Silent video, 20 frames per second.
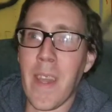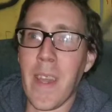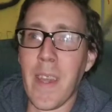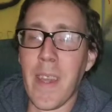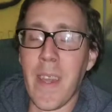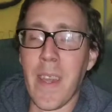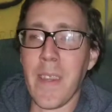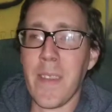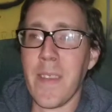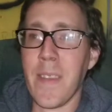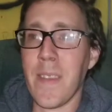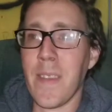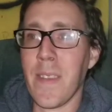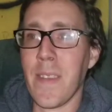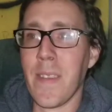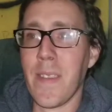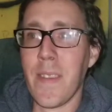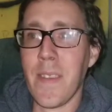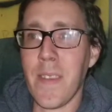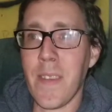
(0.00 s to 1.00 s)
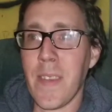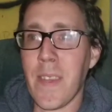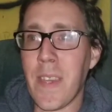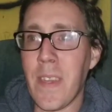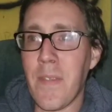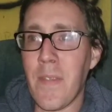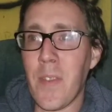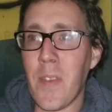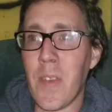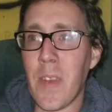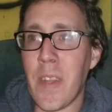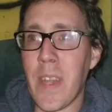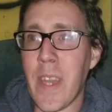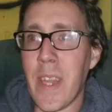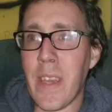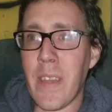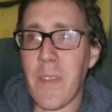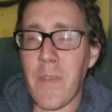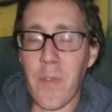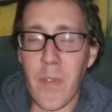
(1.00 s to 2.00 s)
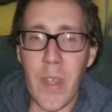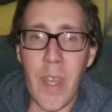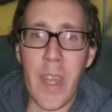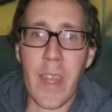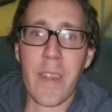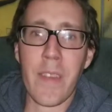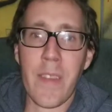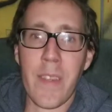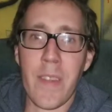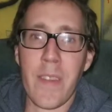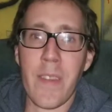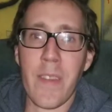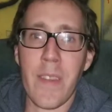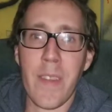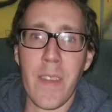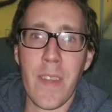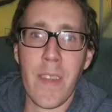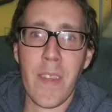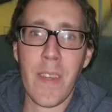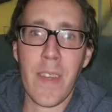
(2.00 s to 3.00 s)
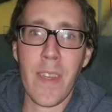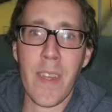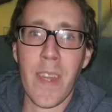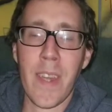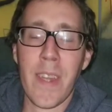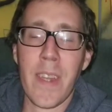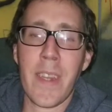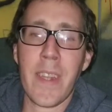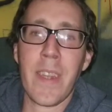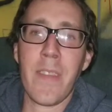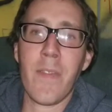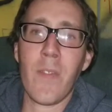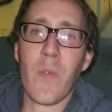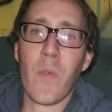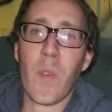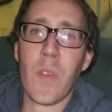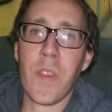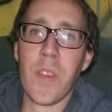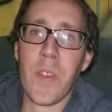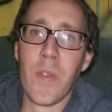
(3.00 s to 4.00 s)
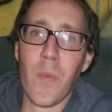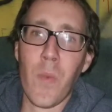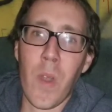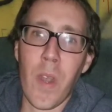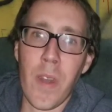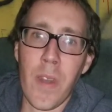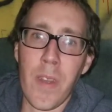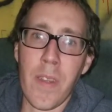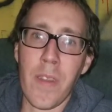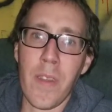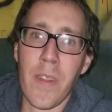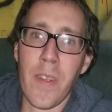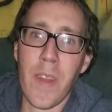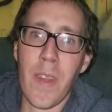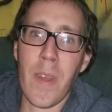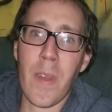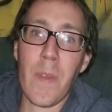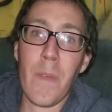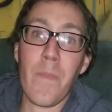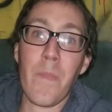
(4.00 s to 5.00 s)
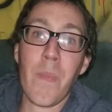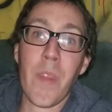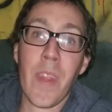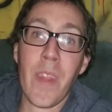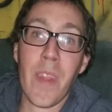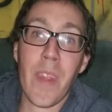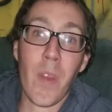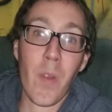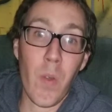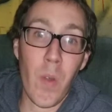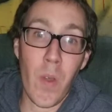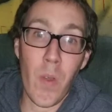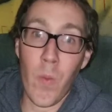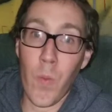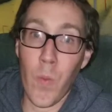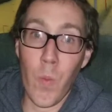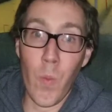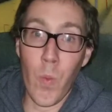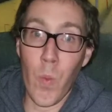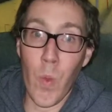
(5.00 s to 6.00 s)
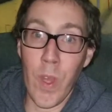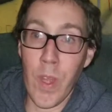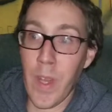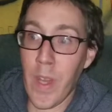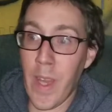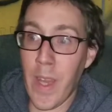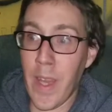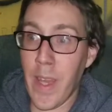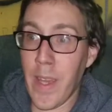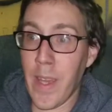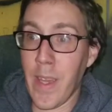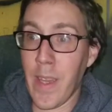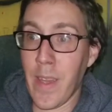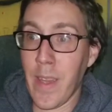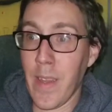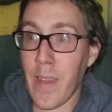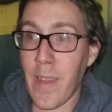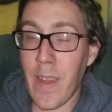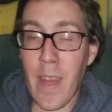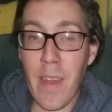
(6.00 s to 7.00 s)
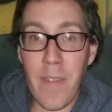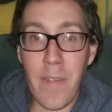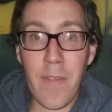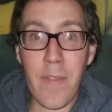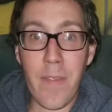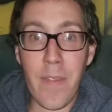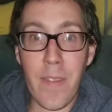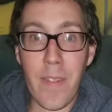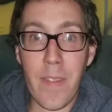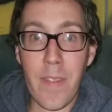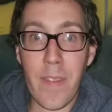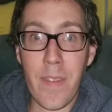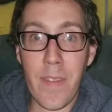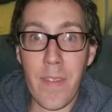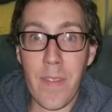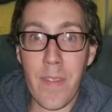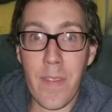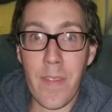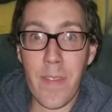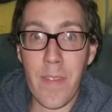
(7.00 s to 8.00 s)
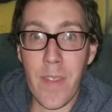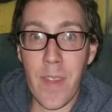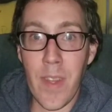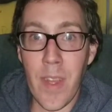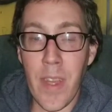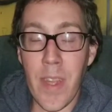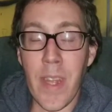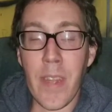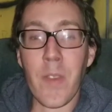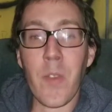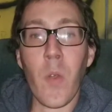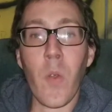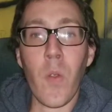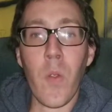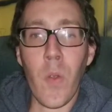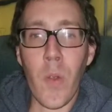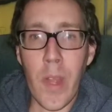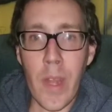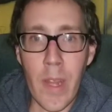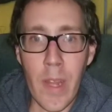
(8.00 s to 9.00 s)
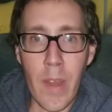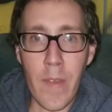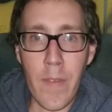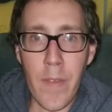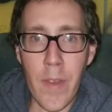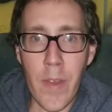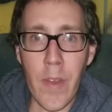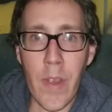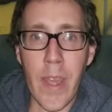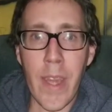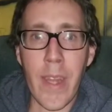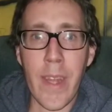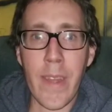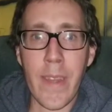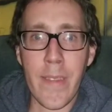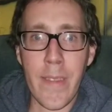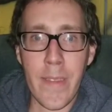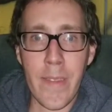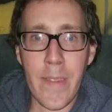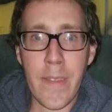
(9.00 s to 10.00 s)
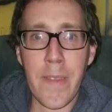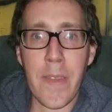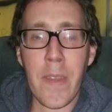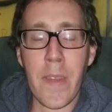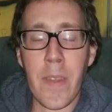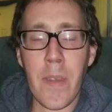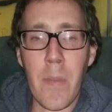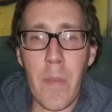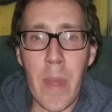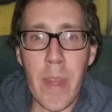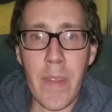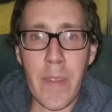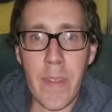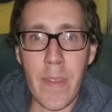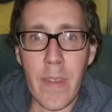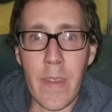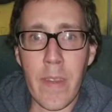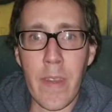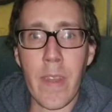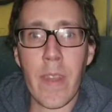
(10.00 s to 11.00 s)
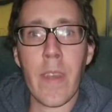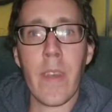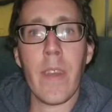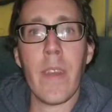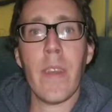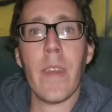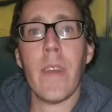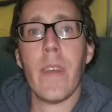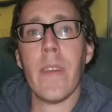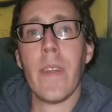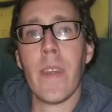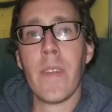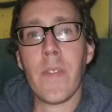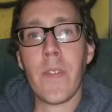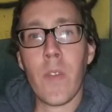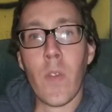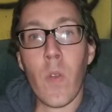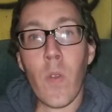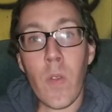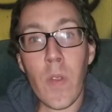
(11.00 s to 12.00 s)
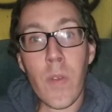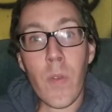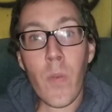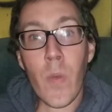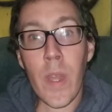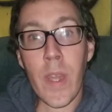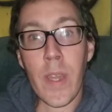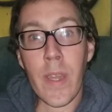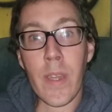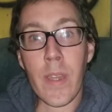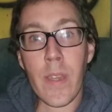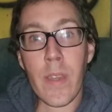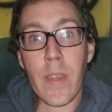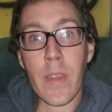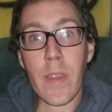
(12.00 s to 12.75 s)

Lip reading: I didn't give her a negative reaction. I didn't give her what she wanted. When I left tonight, I told her I loved her, and I sincerely meant it. That's the only way